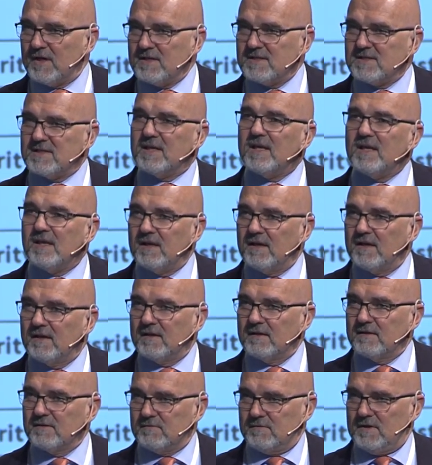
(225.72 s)
is key
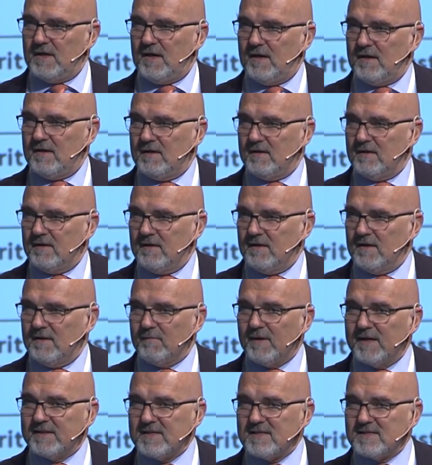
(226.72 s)
today,
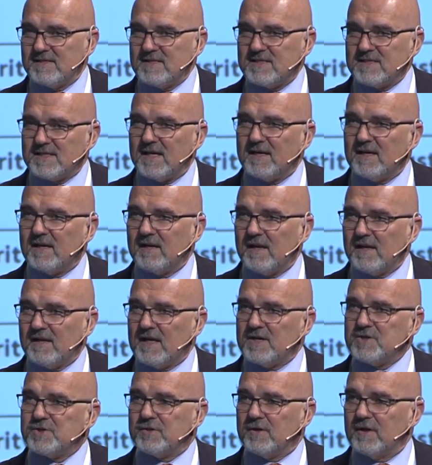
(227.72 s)
but is decided at
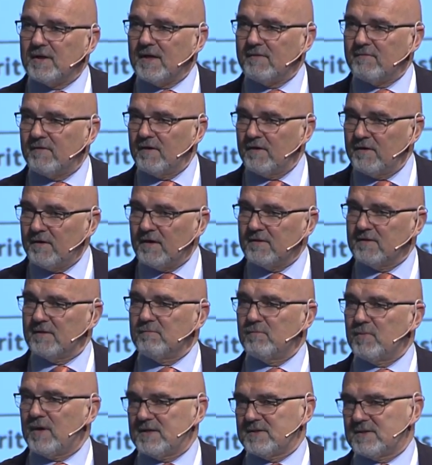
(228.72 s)
national level, not
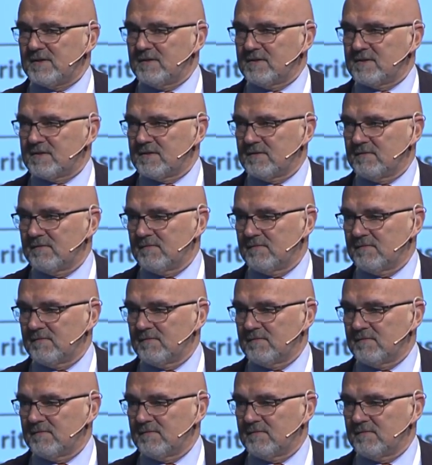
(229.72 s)
in Brussels.